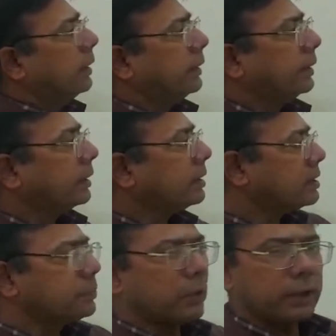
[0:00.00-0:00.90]
and a
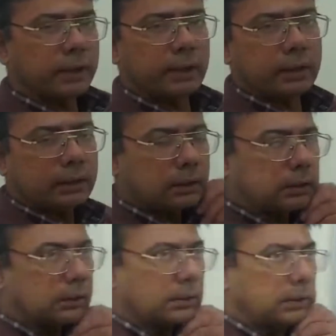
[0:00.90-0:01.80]
corresponding
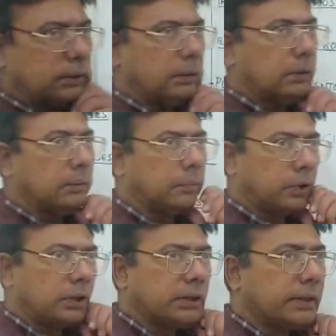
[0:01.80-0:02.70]

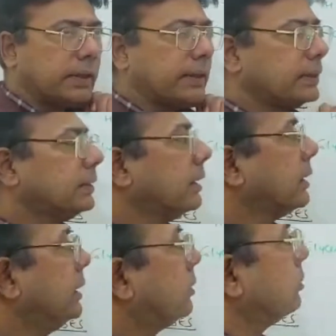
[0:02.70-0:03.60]
monosaccharides in the
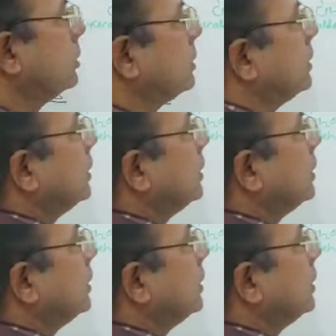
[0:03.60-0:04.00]
ketose